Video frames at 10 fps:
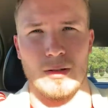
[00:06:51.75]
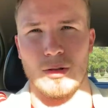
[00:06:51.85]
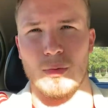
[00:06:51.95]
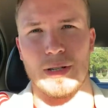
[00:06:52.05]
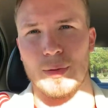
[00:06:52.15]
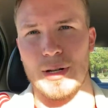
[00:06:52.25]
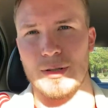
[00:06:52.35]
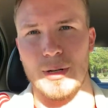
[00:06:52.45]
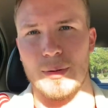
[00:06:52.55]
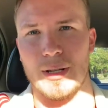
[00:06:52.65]
So the rest of them I
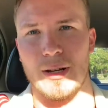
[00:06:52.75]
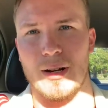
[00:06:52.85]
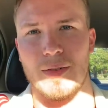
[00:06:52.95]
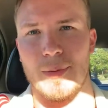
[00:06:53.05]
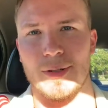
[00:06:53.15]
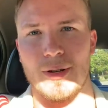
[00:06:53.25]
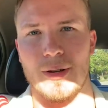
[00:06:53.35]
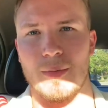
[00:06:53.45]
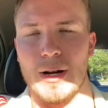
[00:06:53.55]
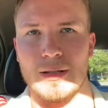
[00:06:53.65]
should be able to get off
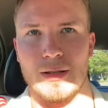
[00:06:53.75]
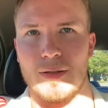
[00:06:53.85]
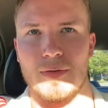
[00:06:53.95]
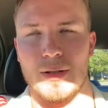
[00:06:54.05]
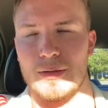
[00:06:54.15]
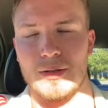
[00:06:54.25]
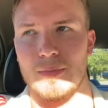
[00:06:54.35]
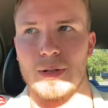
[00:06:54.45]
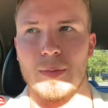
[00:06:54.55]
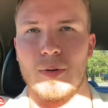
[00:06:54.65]
Amazon and write stuff that
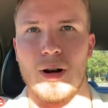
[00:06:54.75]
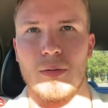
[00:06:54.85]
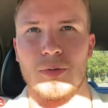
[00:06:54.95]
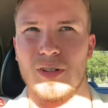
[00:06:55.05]
shouldn't be a problem.